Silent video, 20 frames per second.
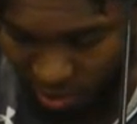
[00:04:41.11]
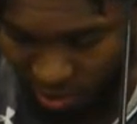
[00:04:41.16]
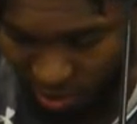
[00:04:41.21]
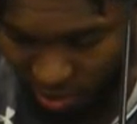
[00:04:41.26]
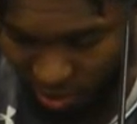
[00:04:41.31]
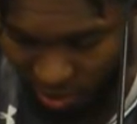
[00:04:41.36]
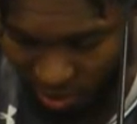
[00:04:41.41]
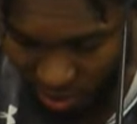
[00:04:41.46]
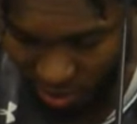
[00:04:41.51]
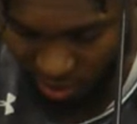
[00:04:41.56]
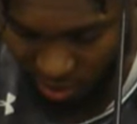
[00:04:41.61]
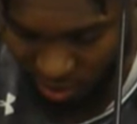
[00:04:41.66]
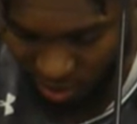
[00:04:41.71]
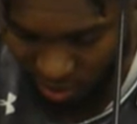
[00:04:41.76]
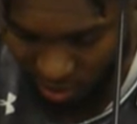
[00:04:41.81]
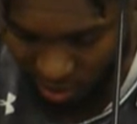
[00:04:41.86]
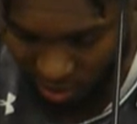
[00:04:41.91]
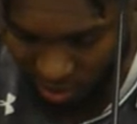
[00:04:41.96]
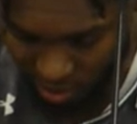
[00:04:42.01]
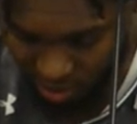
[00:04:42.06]

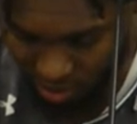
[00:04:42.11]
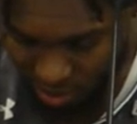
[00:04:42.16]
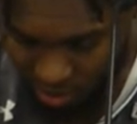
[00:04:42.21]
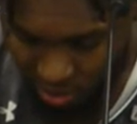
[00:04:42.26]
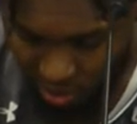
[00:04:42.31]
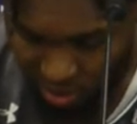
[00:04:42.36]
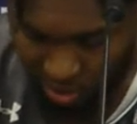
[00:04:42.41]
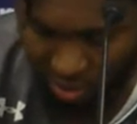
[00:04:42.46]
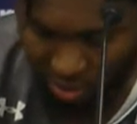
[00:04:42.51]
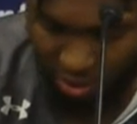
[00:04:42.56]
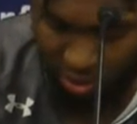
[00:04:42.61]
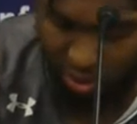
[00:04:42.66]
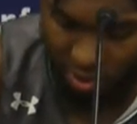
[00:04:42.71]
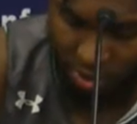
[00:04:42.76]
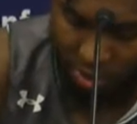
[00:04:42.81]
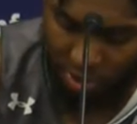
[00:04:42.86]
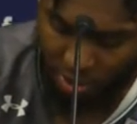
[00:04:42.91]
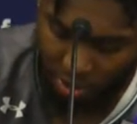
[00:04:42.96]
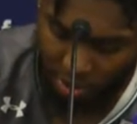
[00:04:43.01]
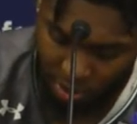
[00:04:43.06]

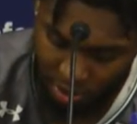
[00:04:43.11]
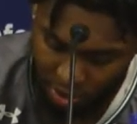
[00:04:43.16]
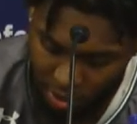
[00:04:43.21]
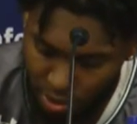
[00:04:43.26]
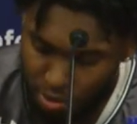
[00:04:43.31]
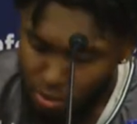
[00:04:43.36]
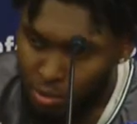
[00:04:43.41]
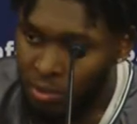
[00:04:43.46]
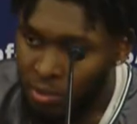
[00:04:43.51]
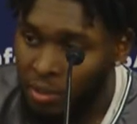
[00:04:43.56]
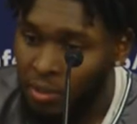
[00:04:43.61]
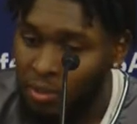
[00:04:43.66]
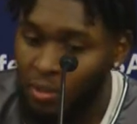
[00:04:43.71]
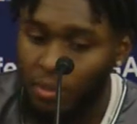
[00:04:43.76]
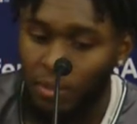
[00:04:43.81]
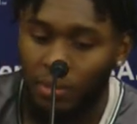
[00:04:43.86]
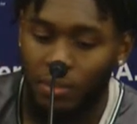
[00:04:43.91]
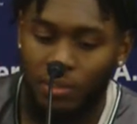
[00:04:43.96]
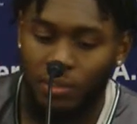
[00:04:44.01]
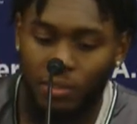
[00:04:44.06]

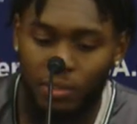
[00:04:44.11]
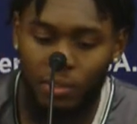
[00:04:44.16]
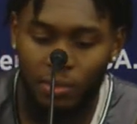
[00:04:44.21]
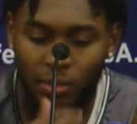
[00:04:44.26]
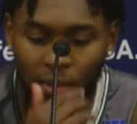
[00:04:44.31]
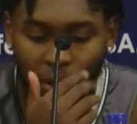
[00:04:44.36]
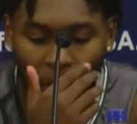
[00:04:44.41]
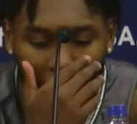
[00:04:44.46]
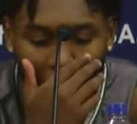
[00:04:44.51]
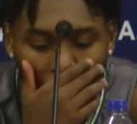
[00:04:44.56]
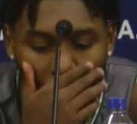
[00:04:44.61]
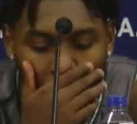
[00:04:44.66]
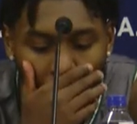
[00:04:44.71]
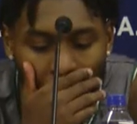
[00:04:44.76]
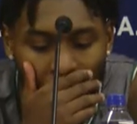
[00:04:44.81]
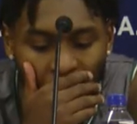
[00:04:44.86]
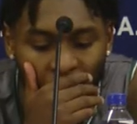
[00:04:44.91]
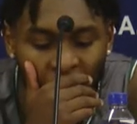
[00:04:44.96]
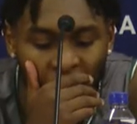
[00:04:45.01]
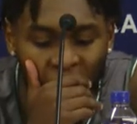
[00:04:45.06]

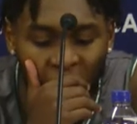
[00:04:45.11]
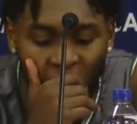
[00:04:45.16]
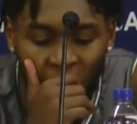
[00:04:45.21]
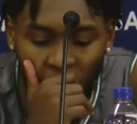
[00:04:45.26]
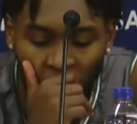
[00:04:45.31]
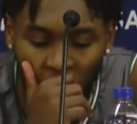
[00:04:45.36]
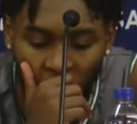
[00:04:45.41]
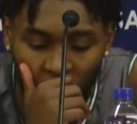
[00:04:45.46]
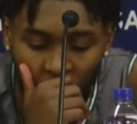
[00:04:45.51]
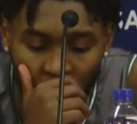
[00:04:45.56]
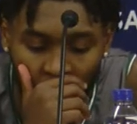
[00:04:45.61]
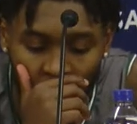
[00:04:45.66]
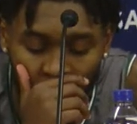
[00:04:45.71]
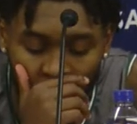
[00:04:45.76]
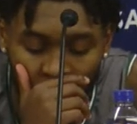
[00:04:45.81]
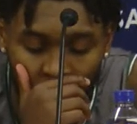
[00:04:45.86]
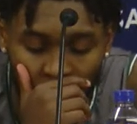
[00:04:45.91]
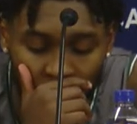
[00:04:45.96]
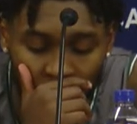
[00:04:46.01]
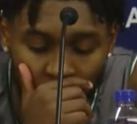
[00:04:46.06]

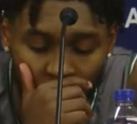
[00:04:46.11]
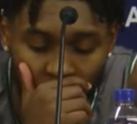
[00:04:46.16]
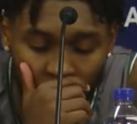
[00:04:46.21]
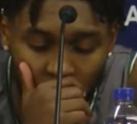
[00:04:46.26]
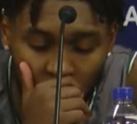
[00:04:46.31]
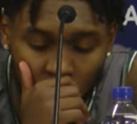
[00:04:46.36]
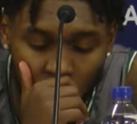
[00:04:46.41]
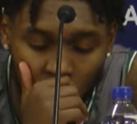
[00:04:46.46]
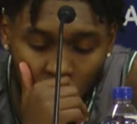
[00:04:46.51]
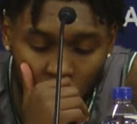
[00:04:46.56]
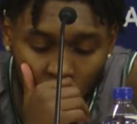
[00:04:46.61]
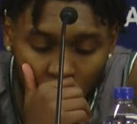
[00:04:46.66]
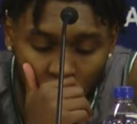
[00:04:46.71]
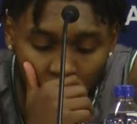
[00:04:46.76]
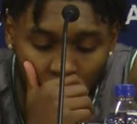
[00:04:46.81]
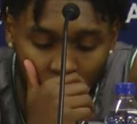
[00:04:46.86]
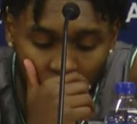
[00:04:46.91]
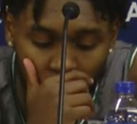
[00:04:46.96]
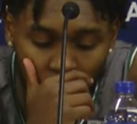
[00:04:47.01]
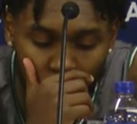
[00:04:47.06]

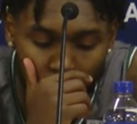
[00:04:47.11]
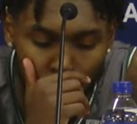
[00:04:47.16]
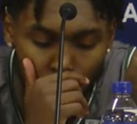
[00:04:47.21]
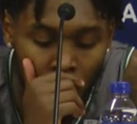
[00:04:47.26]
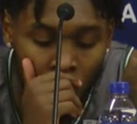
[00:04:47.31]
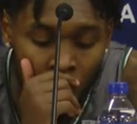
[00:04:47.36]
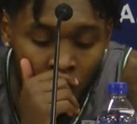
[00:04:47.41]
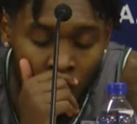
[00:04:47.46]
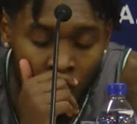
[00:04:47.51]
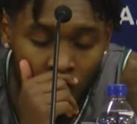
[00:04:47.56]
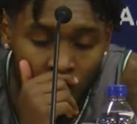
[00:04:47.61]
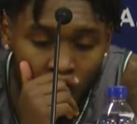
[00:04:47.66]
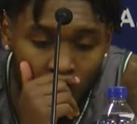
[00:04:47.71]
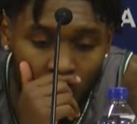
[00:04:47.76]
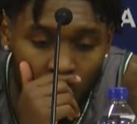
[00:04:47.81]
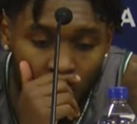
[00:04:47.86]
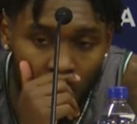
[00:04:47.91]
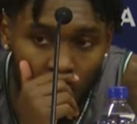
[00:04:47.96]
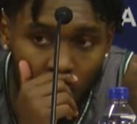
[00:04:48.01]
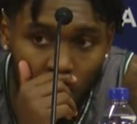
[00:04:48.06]

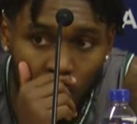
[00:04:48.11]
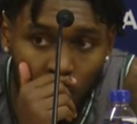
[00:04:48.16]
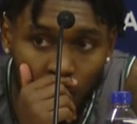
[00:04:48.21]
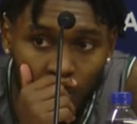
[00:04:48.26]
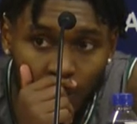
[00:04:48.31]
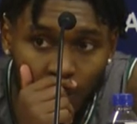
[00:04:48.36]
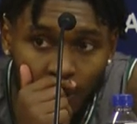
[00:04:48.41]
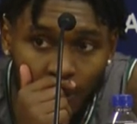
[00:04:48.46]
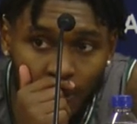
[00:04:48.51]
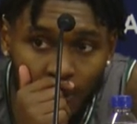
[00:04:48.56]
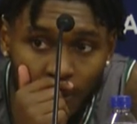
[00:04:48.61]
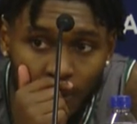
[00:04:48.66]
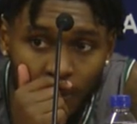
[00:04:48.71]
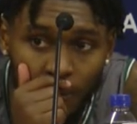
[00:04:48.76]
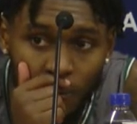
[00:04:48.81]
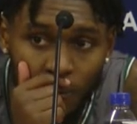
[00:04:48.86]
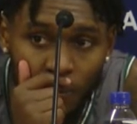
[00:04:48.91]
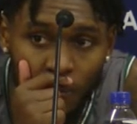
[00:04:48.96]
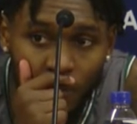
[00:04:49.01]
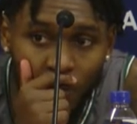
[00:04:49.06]
[no speech]